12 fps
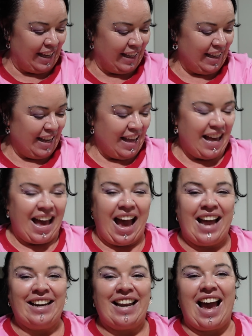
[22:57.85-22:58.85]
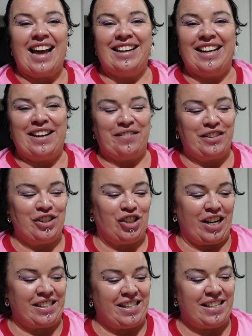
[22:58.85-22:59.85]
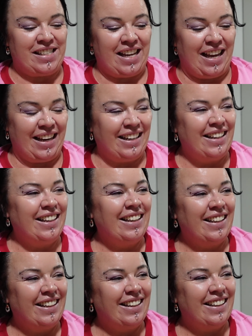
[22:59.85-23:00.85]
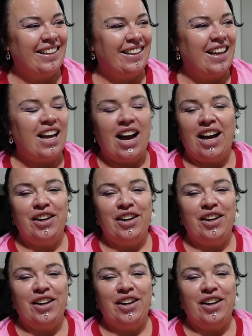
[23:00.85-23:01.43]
and even Jessie said, "I